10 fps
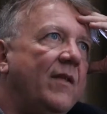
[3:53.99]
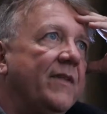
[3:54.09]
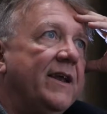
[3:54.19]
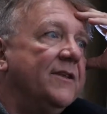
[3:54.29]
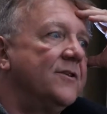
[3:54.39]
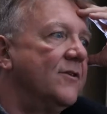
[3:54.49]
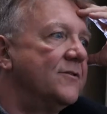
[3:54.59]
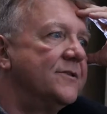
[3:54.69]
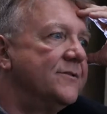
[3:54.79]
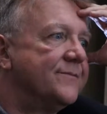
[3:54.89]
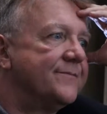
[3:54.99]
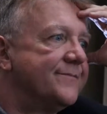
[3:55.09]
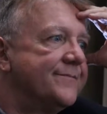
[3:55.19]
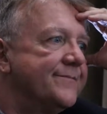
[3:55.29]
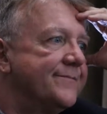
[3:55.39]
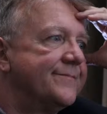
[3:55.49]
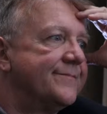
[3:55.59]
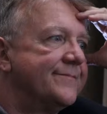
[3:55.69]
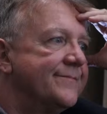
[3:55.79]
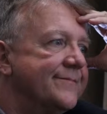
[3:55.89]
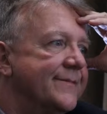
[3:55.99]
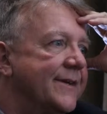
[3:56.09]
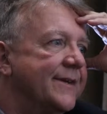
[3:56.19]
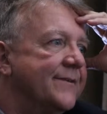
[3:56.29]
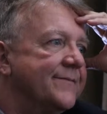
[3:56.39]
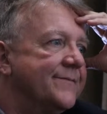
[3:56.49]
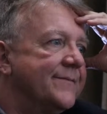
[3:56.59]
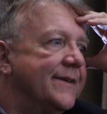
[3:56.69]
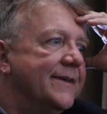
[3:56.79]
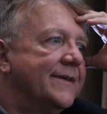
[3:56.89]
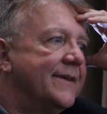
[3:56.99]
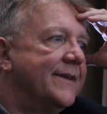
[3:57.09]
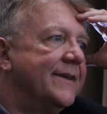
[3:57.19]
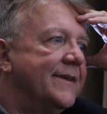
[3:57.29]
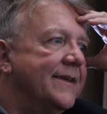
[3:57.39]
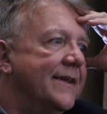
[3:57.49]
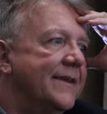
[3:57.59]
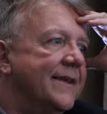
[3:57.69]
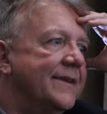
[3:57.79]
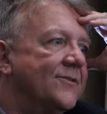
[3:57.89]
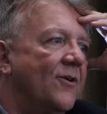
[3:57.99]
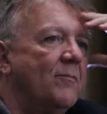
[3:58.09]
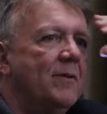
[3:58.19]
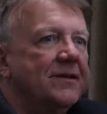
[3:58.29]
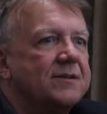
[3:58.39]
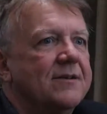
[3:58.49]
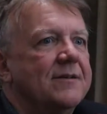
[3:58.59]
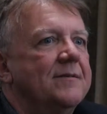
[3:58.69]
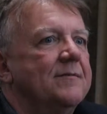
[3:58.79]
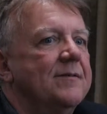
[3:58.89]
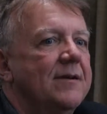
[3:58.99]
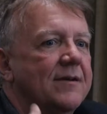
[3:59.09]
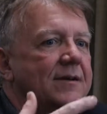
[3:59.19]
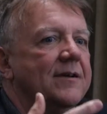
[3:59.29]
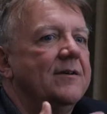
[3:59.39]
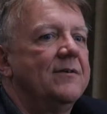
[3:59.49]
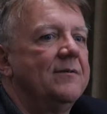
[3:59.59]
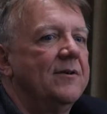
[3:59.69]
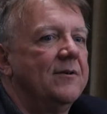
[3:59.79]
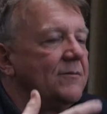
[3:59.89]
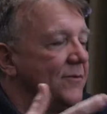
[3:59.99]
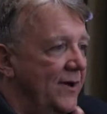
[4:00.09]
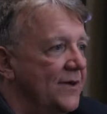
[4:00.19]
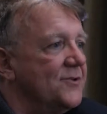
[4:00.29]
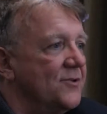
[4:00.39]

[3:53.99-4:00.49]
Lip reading: They need to grow too. They need, and it's all based on creating